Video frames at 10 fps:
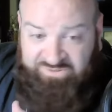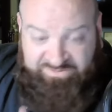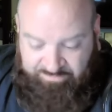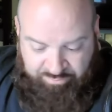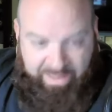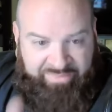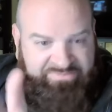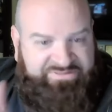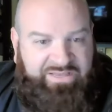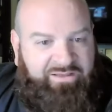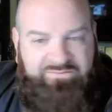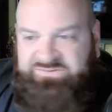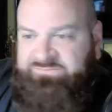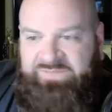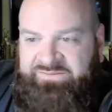Just by
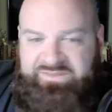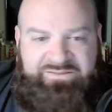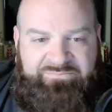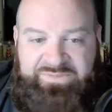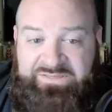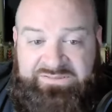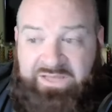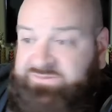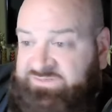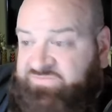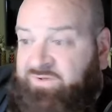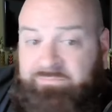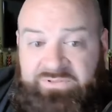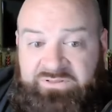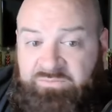themselves, nothing being done, just
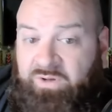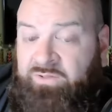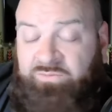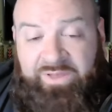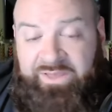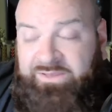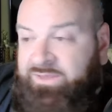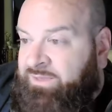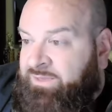fumbling the ball away.